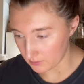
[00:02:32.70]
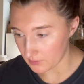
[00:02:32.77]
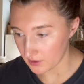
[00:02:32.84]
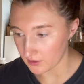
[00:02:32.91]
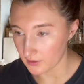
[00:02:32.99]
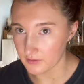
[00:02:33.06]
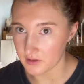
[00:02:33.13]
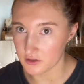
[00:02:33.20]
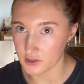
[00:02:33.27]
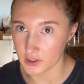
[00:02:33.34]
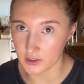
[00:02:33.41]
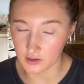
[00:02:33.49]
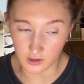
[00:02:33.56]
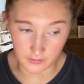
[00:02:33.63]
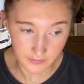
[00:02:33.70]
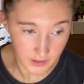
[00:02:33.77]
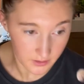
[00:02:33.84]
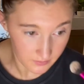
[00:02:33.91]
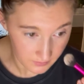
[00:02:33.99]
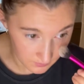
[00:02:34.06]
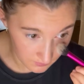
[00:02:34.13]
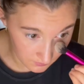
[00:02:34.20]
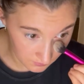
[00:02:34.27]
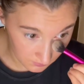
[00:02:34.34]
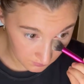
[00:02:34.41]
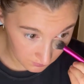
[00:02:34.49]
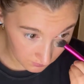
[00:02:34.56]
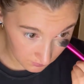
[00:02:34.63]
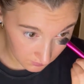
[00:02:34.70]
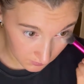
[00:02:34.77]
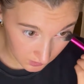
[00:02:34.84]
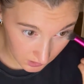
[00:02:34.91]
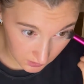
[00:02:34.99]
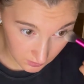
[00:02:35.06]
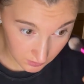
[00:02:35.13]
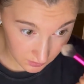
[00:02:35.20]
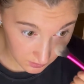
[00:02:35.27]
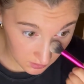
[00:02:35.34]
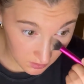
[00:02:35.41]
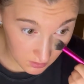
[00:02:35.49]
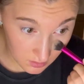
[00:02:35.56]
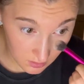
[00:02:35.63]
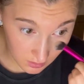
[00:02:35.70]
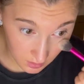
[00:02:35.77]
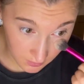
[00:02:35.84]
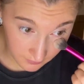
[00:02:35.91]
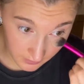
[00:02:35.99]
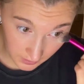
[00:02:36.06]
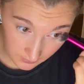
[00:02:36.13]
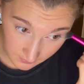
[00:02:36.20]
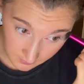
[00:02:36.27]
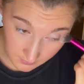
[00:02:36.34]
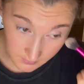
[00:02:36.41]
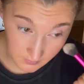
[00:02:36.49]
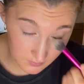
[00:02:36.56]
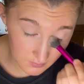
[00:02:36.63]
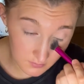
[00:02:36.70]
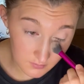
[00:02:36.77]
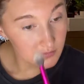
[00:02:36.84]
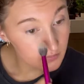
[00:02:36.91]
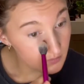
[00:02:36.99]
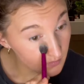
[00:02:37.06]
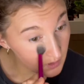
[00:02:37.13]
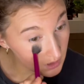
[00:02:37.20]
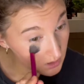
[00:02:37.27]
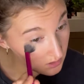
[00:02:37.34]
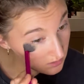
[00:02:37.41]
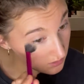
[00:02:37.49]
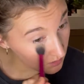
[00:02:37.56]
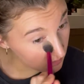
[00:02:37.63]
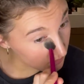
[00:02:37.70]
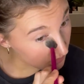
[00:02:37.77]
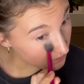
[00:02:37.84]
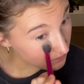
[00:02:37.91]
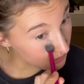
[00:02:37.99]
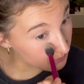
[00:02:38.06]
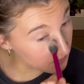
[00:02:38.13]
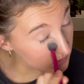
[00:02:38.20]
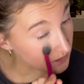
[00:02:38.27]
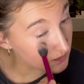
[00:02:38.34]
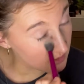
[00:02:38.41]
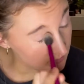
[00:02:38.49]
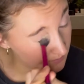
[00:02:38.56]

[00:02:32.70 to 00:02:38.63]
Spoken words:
myself a giant coffee, iced coffee, because it's that type of day.